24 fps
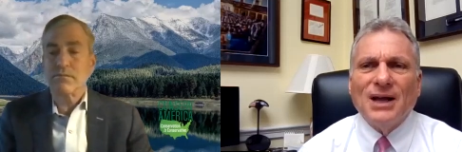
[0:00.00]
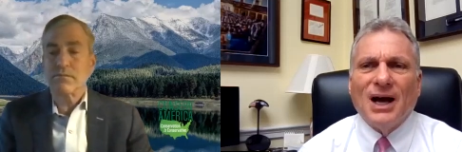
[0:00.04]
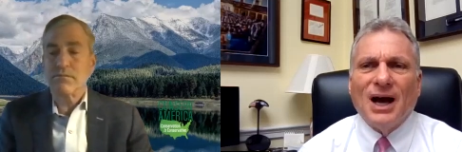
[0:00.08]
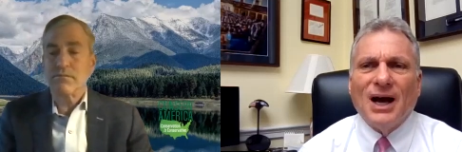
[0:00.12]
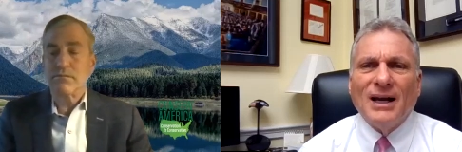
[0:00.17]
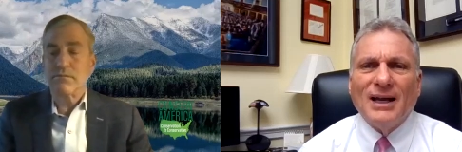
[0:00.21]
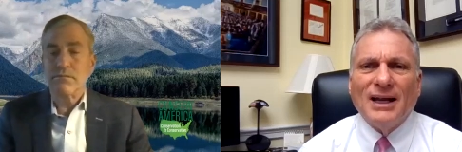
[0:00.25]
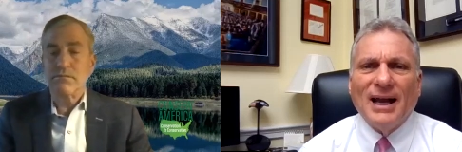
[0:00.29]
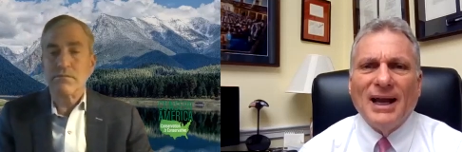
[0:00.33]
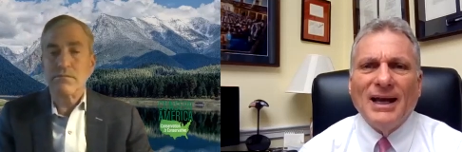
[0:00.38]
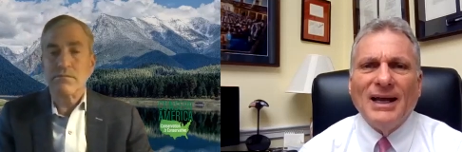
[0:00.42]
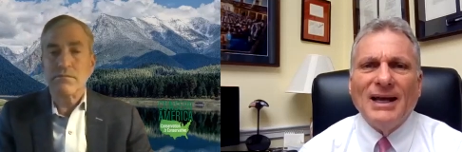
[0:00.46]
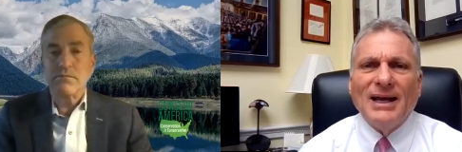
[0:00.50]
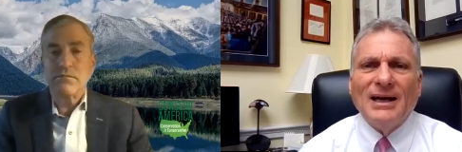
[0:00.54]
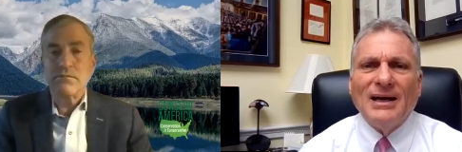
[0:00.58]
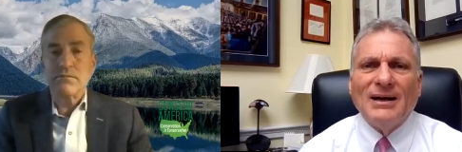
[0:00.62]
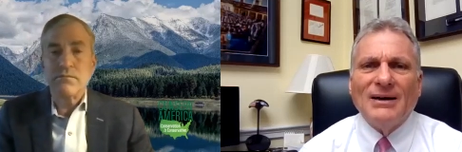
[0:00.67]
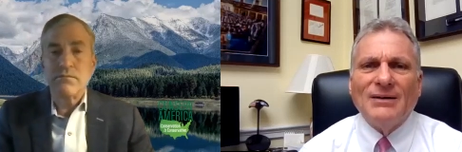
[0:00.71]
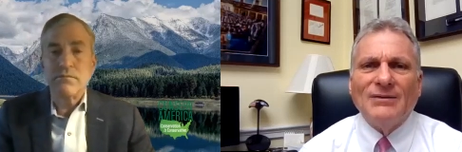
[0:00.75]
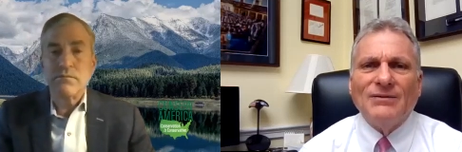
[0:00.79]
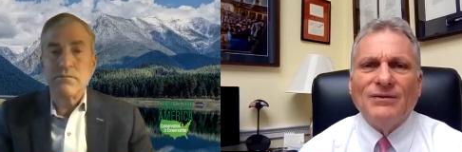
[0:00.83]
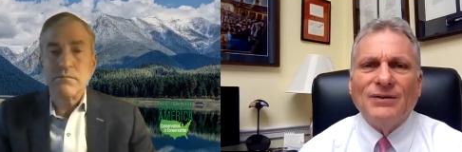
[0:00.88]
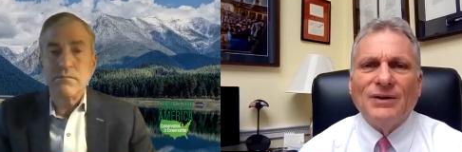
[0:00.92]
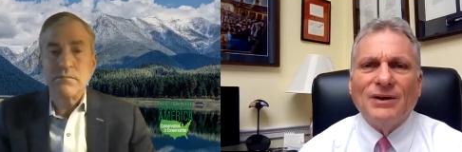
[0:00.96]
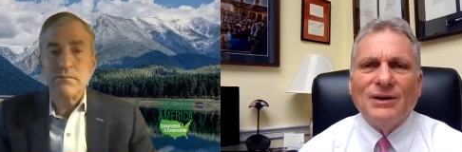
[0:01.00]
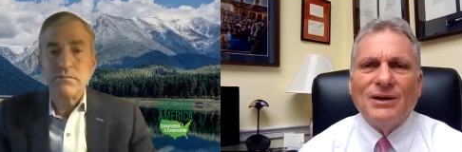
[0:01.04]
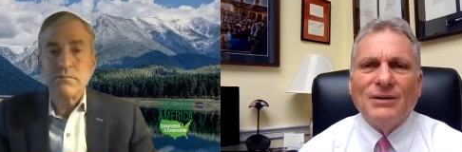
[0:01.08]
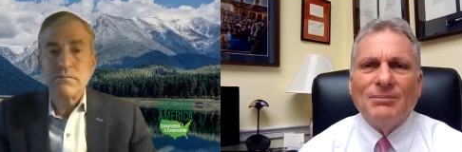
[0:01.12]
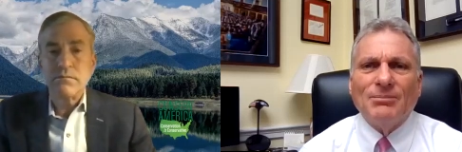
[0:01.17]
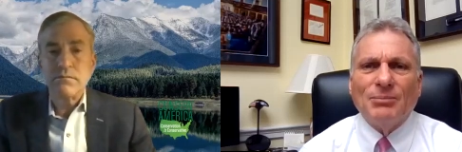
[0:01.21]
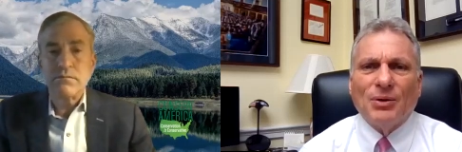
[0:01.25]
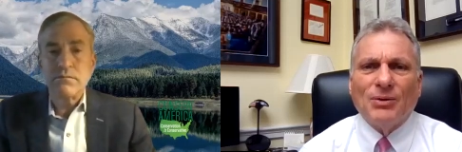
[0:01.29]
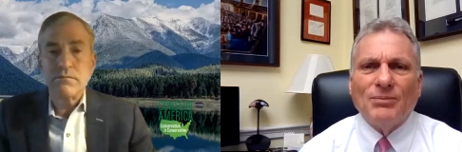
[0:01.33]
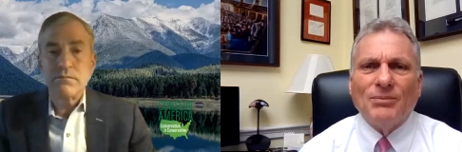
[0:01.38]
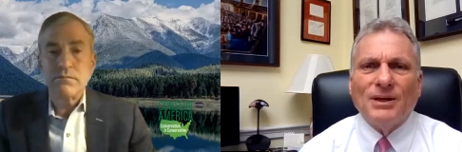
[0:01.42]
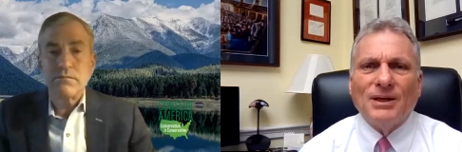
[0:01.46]
Speaker 1: not have
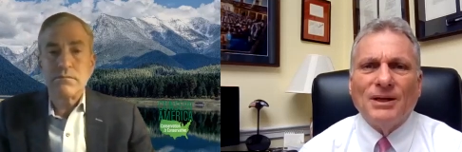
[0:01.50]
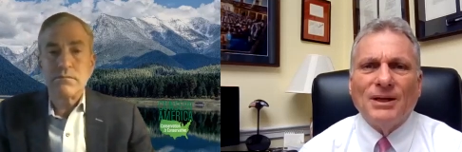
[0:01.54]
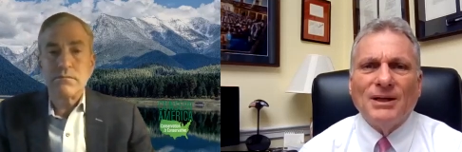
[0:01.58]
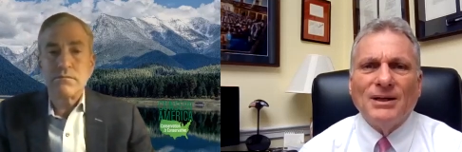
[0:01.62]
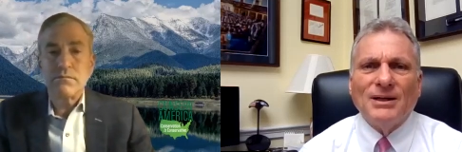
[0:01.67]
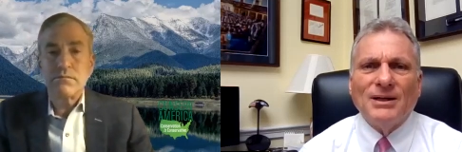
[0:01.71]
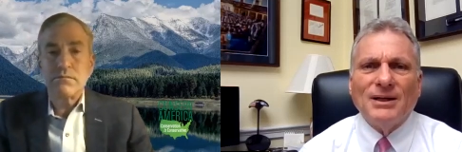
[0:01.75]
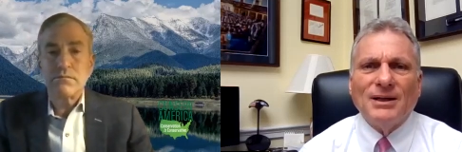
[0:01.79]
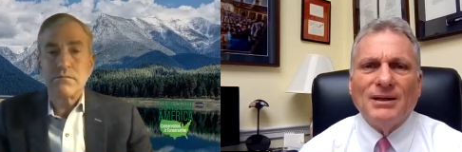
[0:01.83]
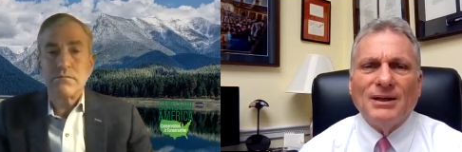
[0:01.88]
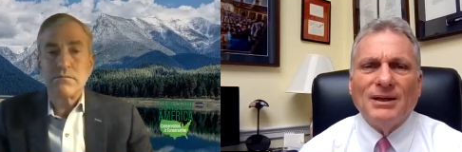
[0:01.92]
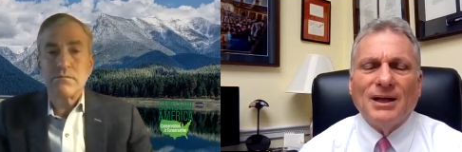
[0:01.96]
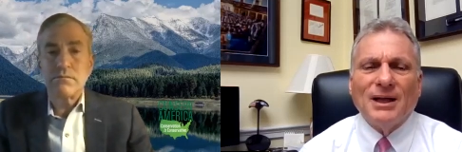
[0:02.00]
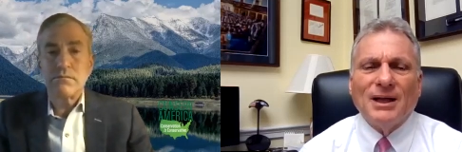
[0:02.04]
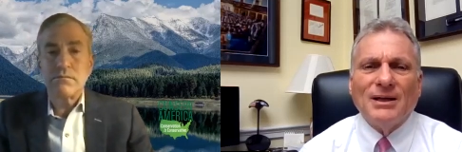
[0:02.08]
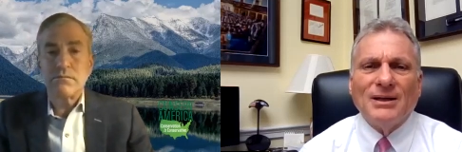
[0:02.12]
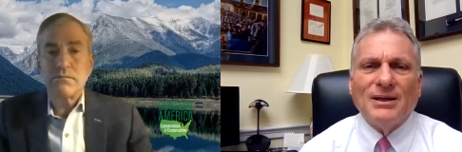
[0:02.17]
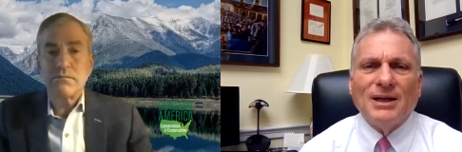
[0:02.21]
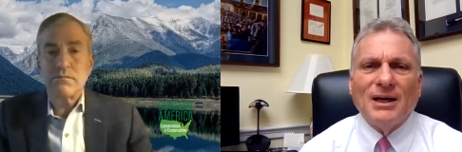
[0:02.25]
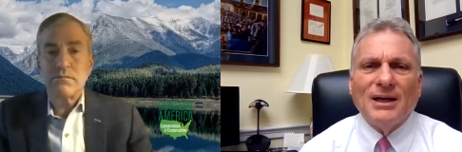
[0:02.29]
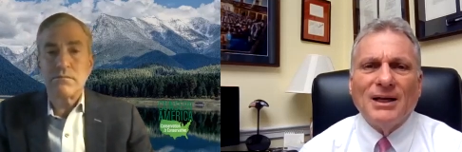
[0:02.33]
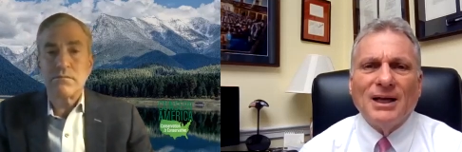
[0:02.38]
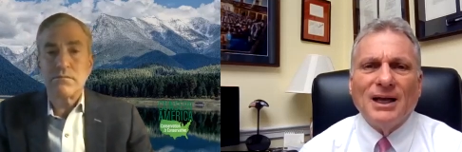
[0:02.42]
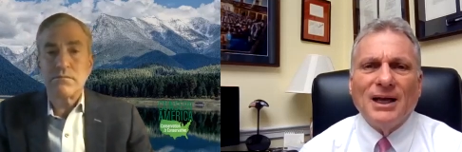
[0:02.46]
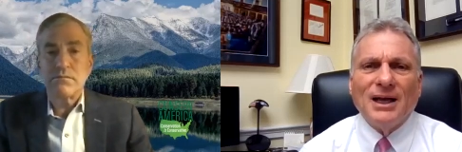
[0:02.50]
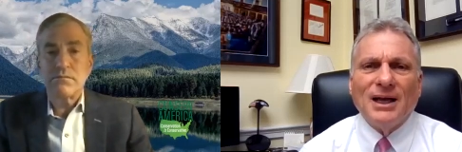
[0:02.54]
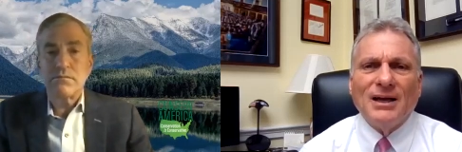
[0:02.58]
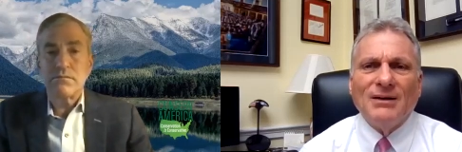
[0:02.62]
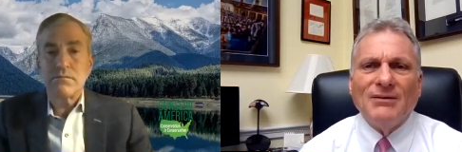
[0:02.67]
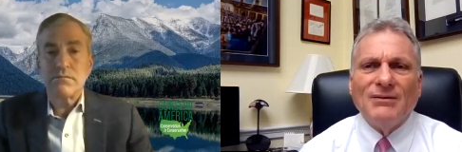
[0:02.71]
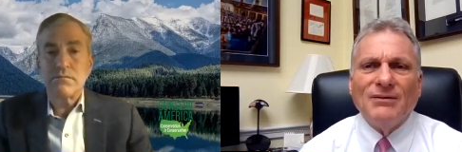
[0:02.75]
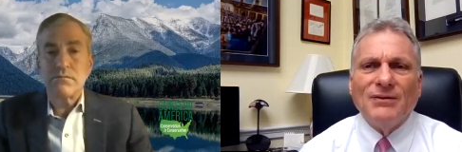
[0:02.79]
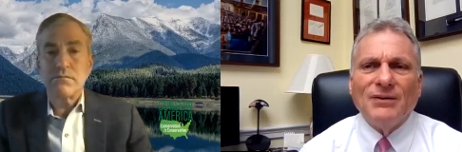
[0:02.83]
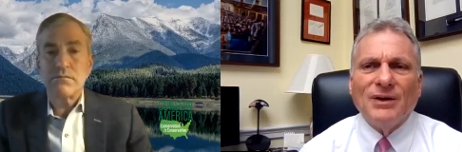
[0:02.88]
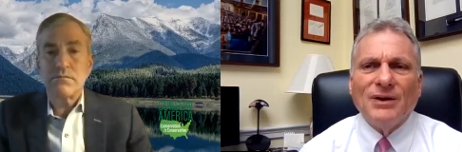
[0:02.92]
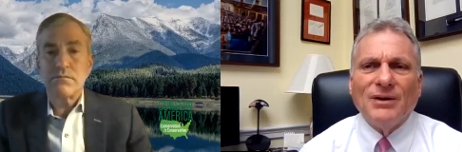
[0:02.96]
uh, permitting and, and not
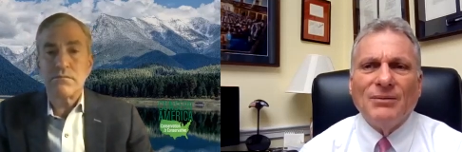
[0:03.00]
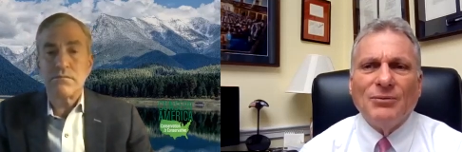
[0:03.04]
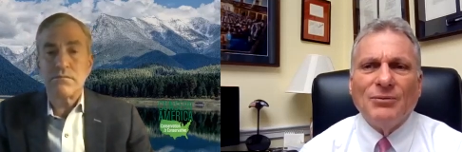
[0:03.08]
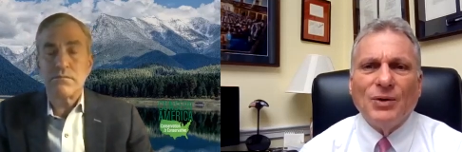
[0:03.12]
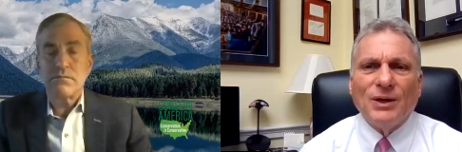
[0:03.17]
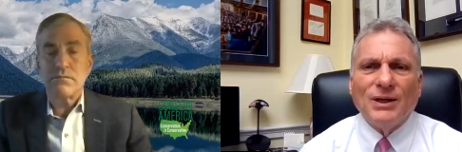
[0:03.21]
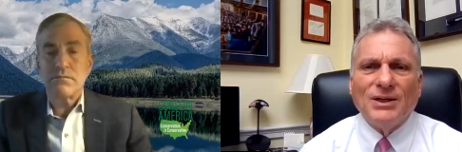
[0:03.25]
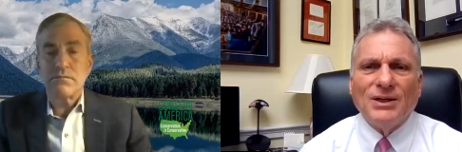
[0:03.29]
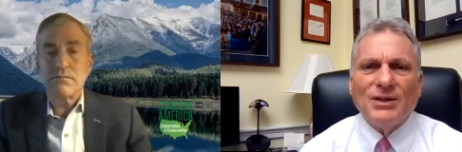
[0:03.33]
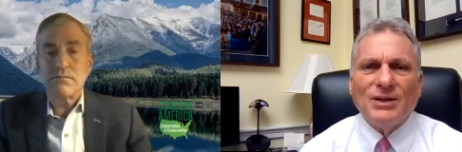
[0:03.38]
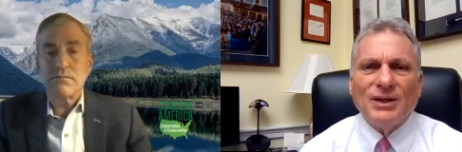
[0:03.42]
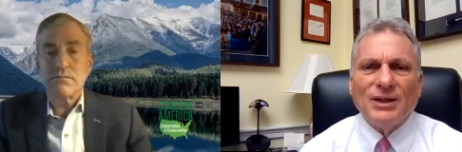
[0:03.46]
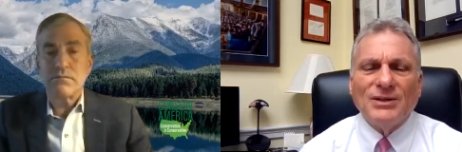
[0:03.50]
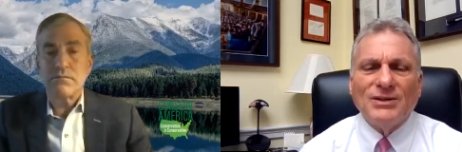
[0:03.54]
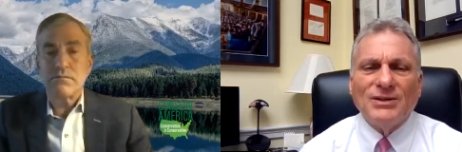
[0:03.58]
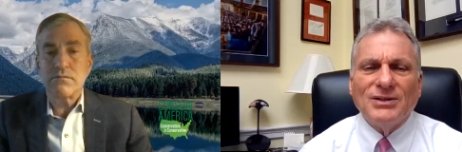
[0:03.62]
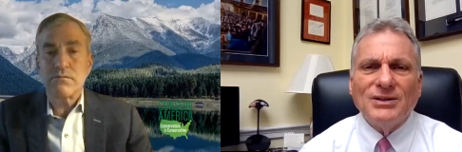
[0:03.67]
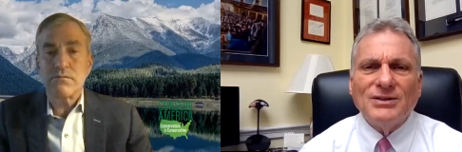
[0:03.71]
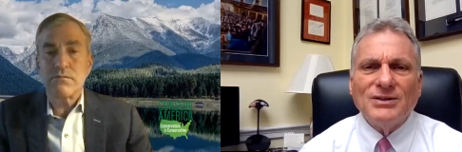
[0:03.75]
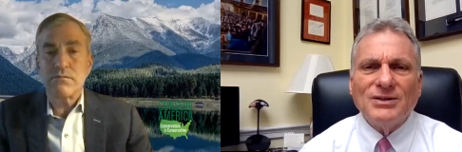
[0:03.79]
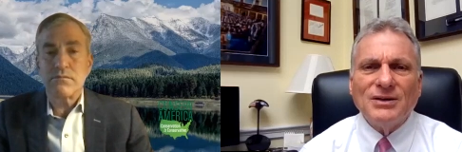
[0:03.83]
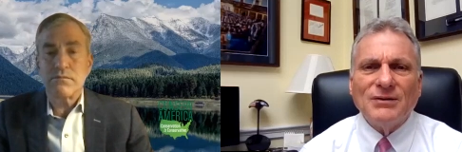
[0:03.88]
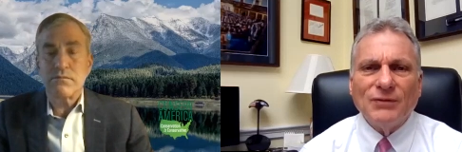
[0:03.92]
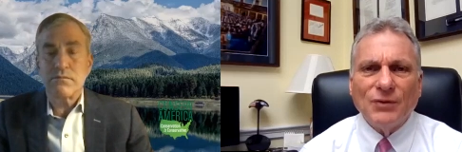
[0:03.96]
have um, regulations.